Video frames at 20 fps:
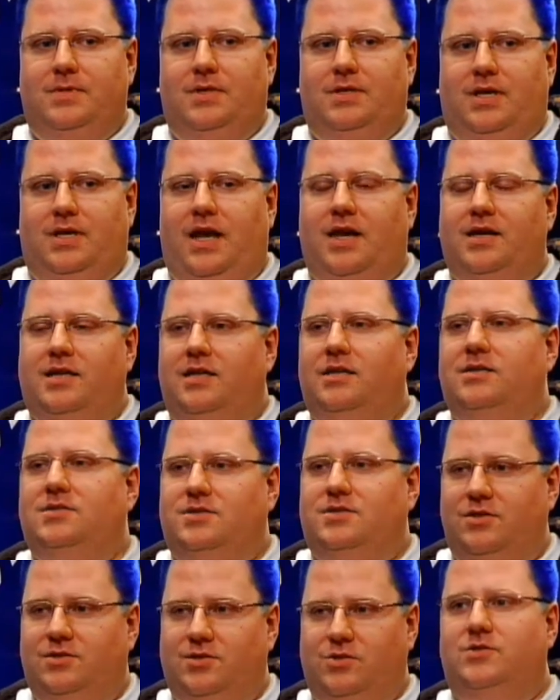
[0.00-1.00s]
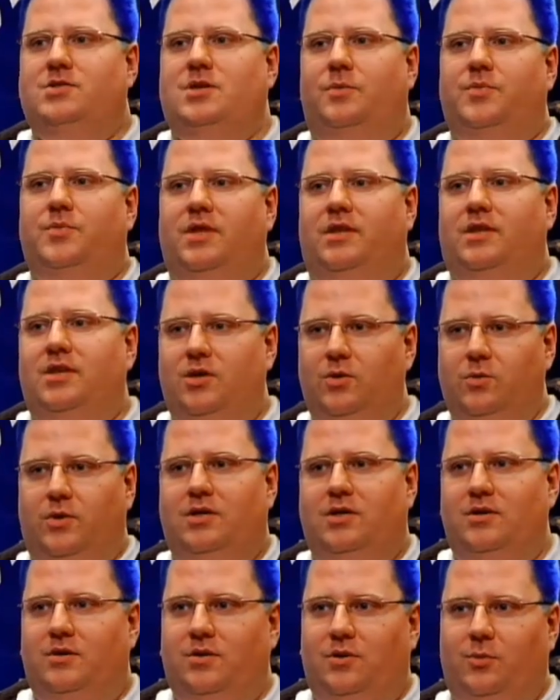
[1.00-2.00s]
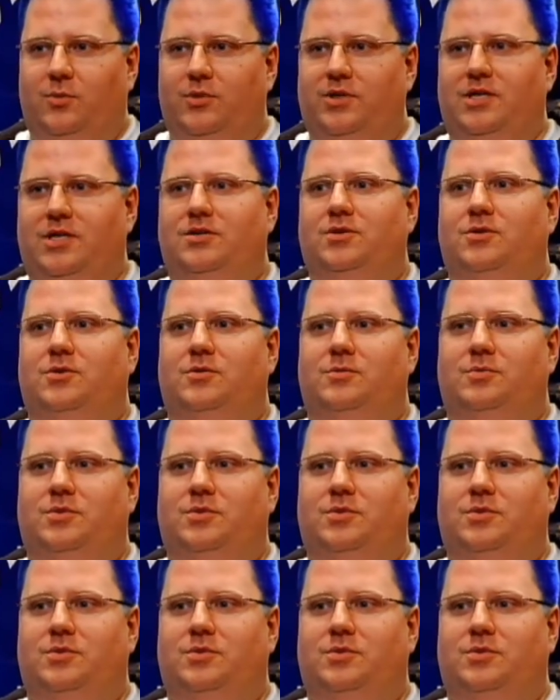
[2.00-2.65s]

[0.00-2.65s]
the idea is to do something that you wouldn't normally do.